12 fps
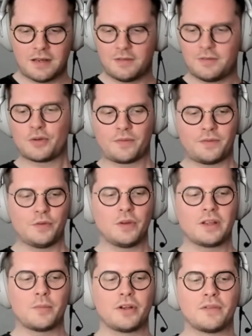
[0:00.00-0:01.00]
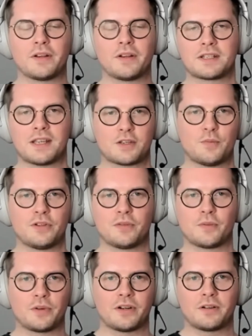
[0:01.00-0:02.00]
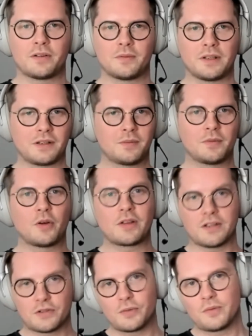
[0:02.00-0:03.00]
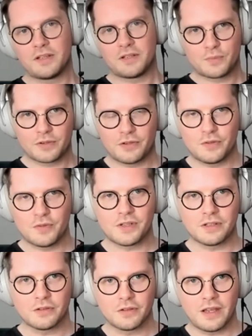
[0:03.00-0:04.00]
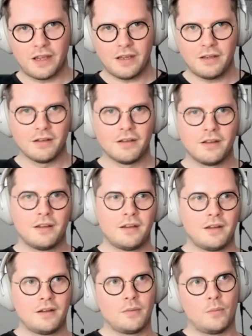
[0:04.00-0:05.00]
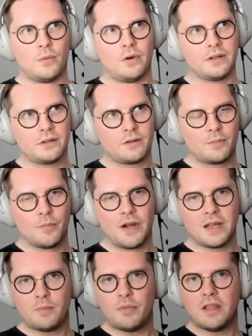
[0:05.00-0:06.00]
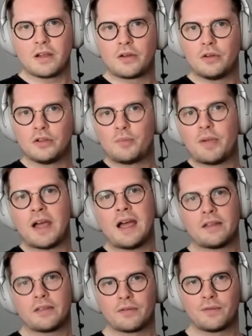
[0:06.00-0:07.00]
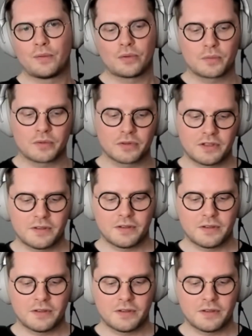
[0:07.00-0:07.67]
sort of doing a bit of an assessment of where, like, okay, so this is what you're using today. What might be a good path forward?